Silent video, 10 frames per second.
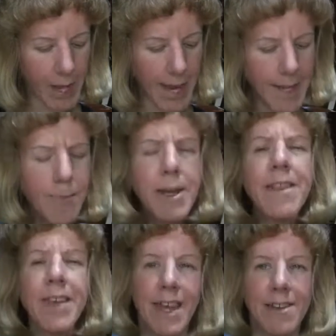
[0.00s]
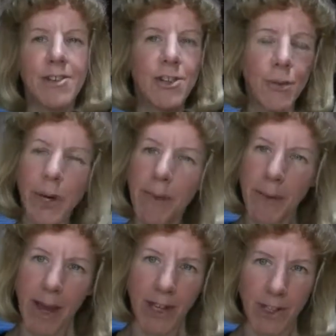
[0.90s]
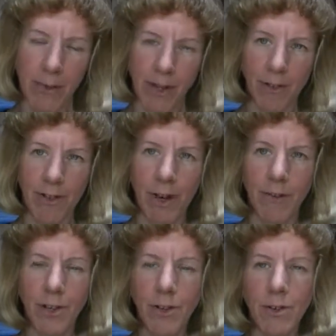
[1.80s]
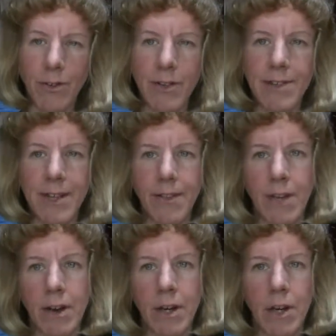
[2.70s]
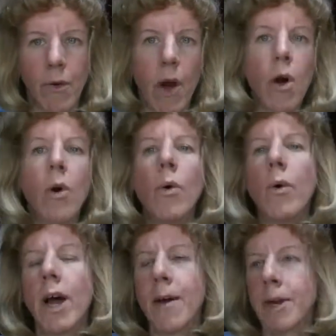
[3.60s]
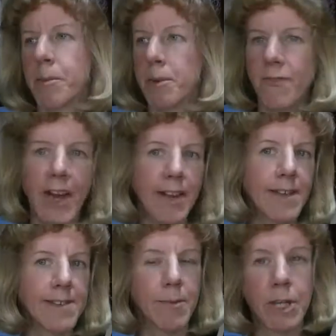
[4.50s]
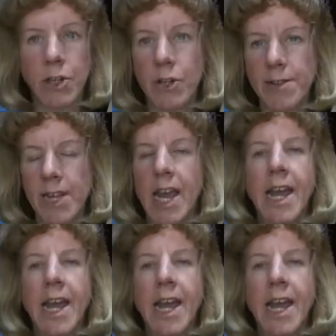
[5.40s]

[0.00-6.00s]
and the big thing is you want to be patient with yourself. Don't sit there and go, oh, I'm going to perfect this, I'm going to do this.